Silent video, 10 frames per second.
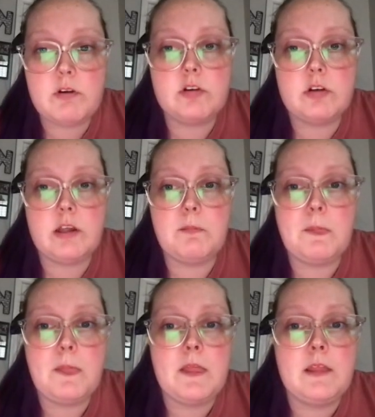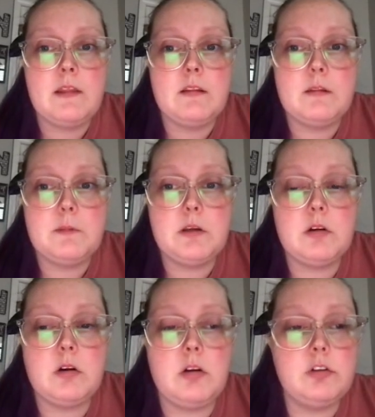down, let me go to
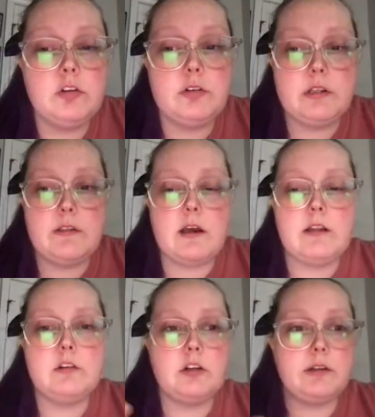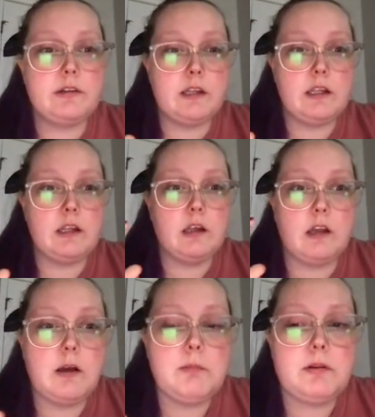all. You'll see that I started syncing it
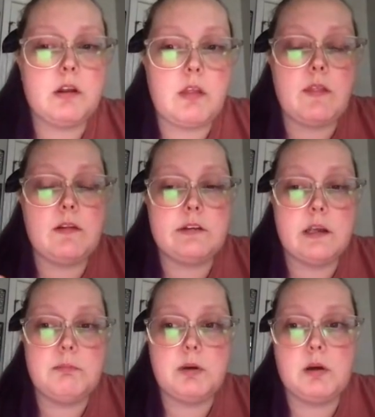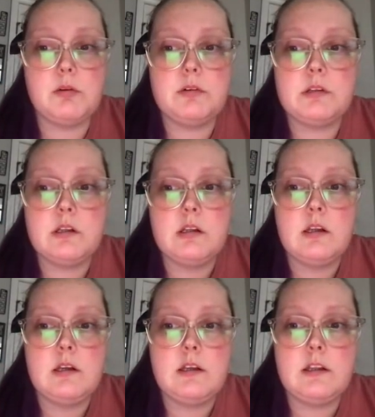up so that the same post
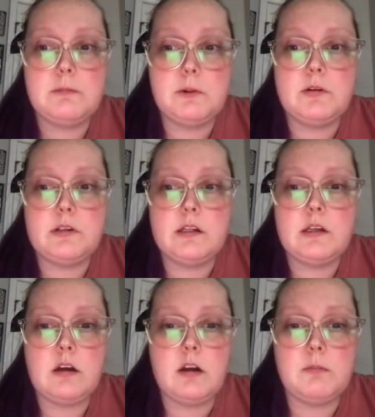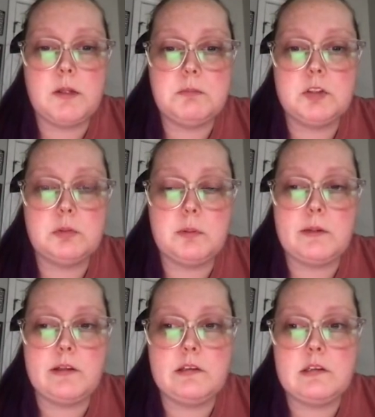gets posted in multiple
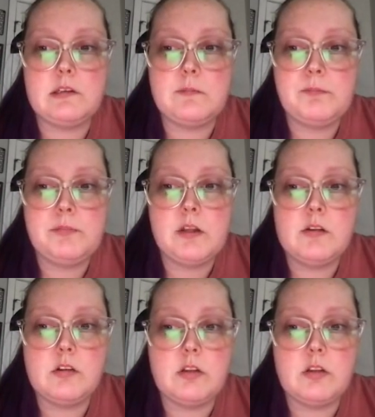places. So